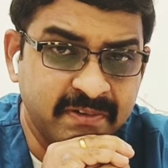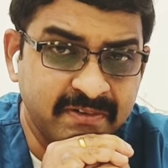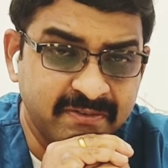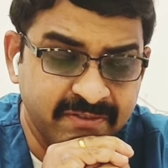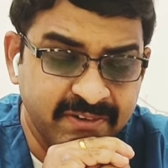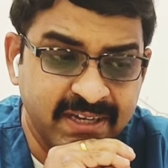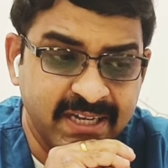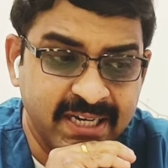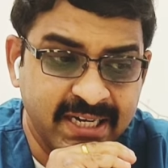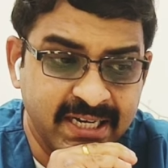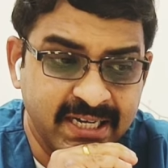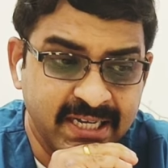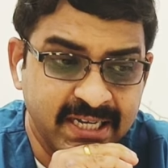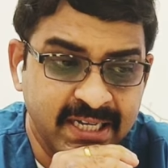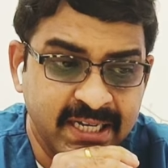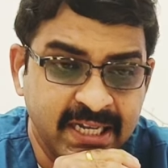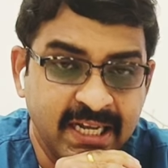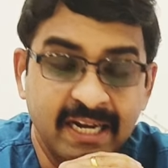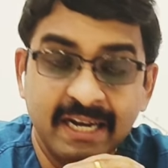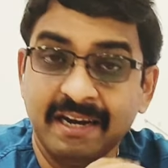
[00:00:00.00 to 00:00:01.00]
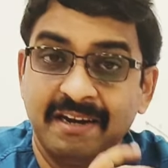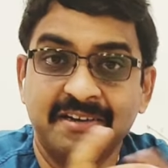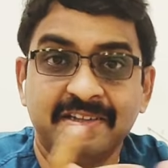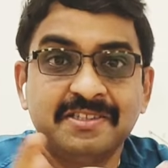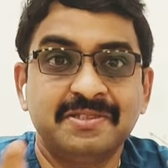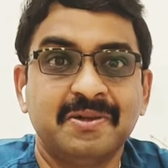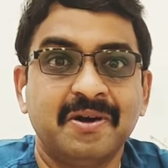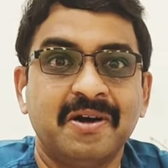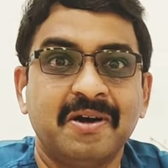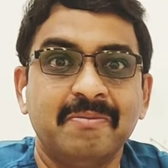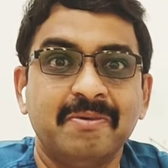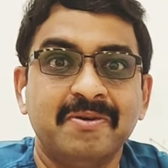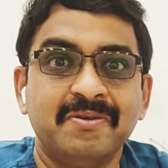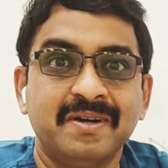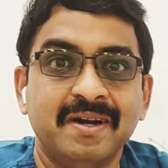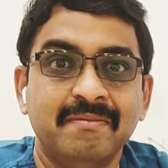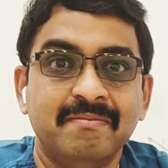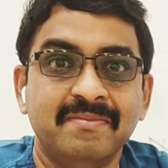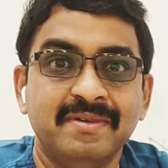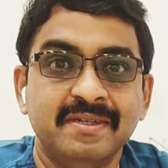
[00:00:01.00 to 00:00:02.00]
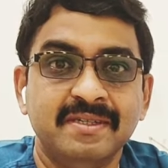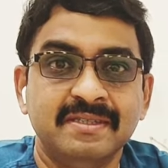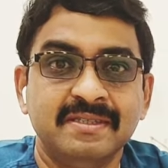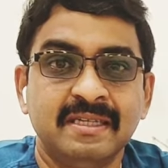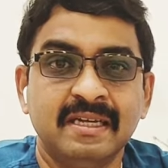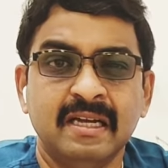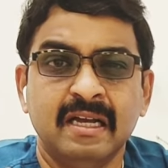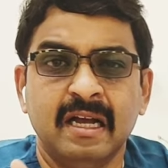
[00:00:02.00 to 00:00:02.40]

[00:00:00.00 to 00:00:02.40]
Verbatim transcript: Well, let us talk about numbers.